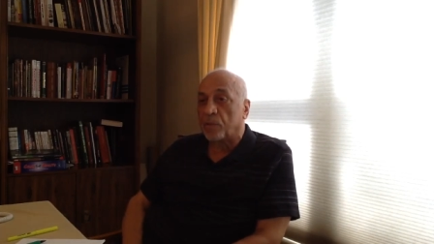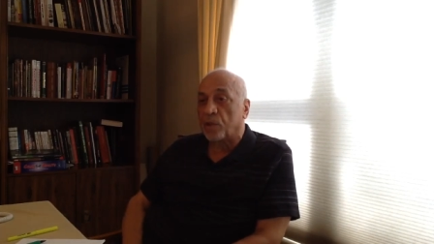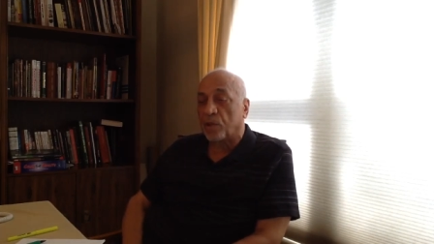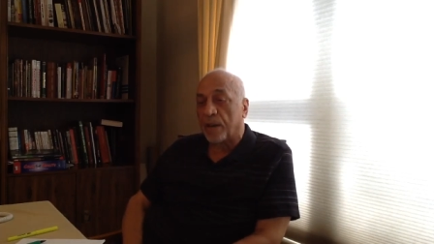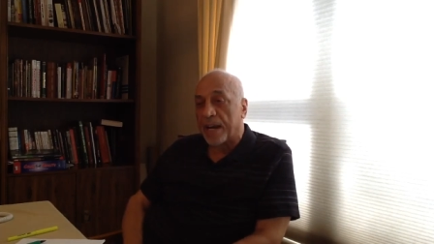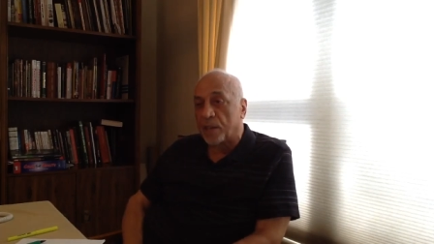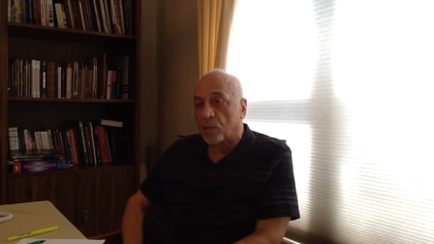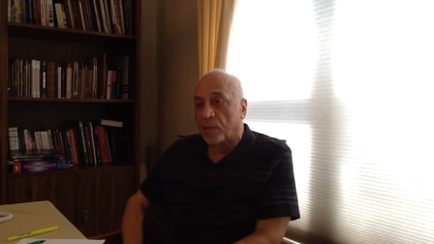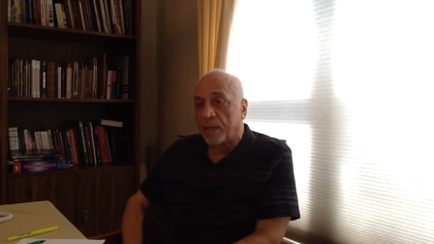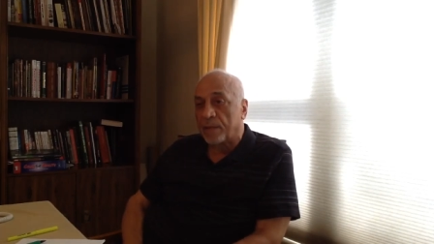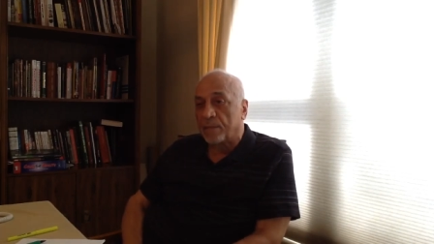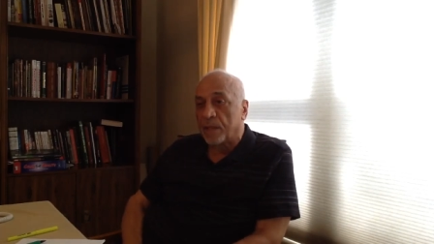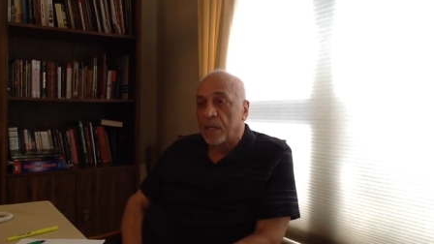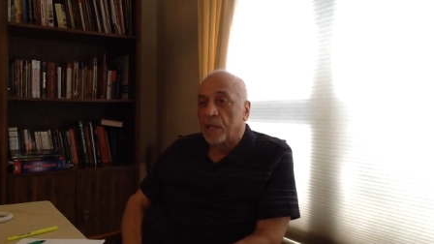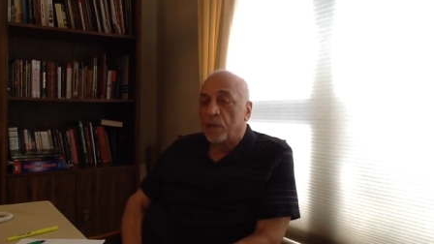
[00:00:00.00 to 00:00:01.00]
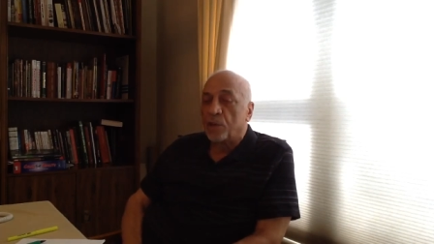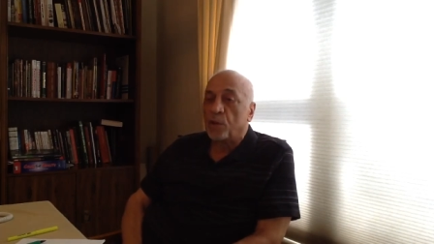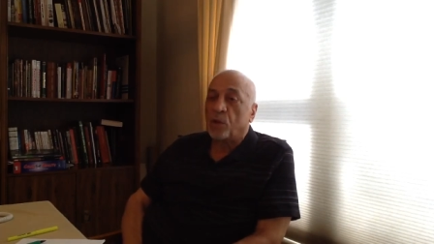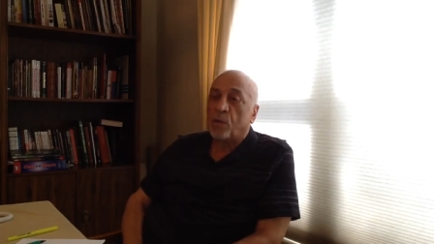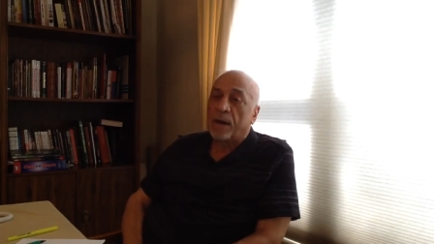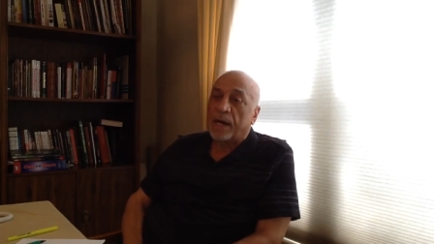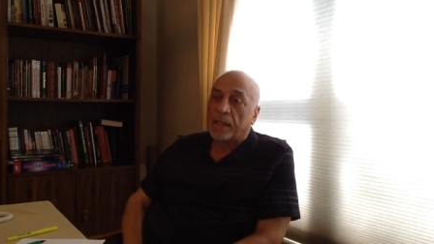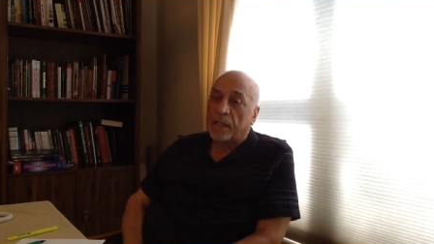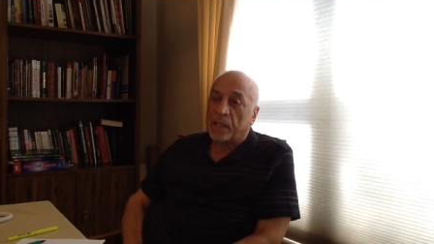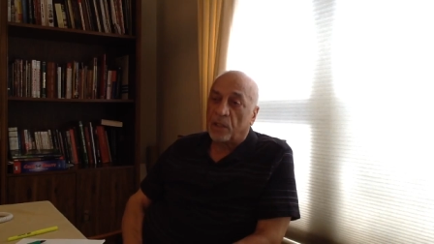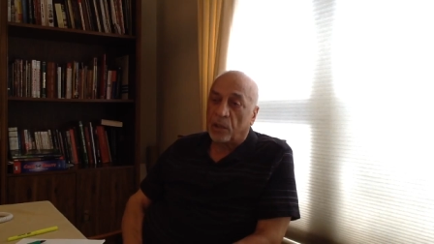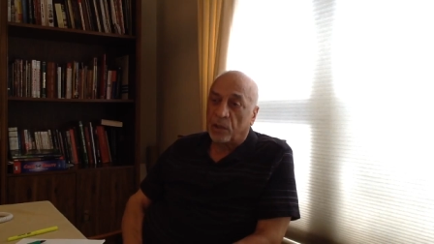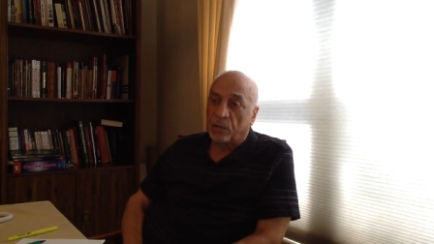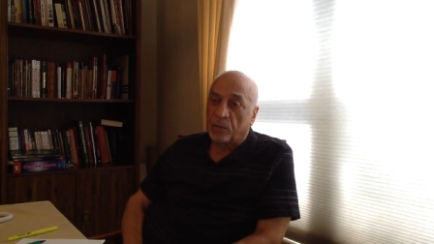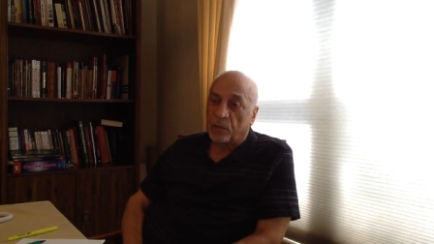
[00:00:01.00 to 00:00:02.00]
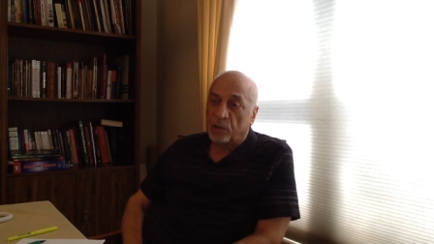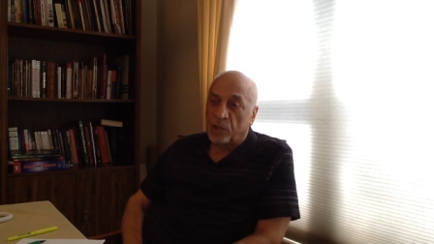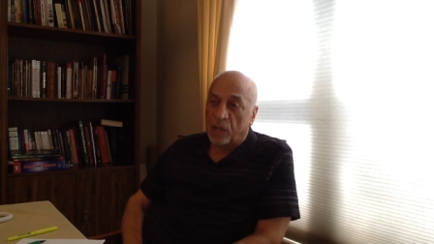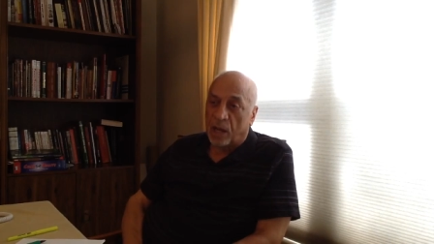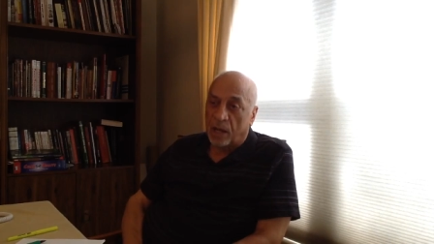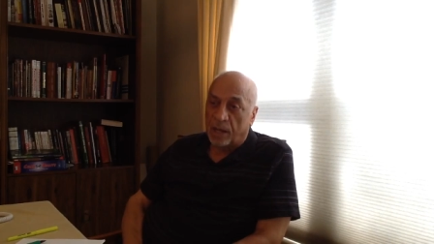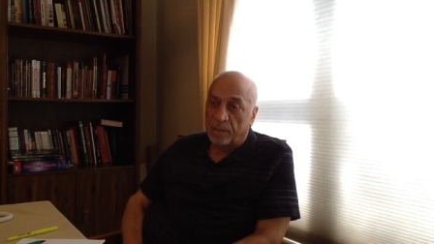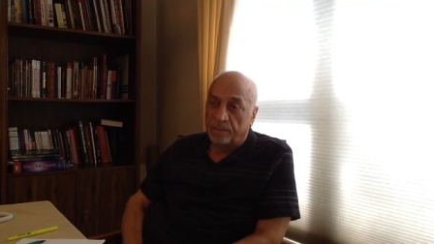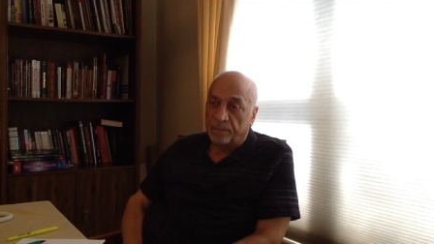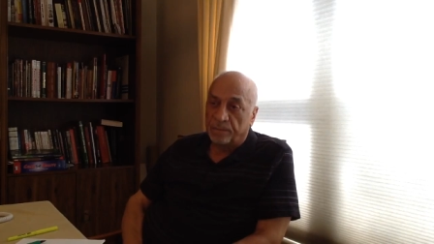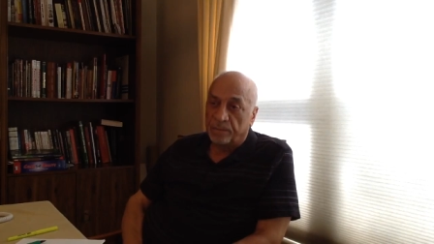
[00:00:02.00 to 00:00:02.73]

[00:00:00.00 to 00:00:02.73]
When you graduate, you go out there and you look for a job.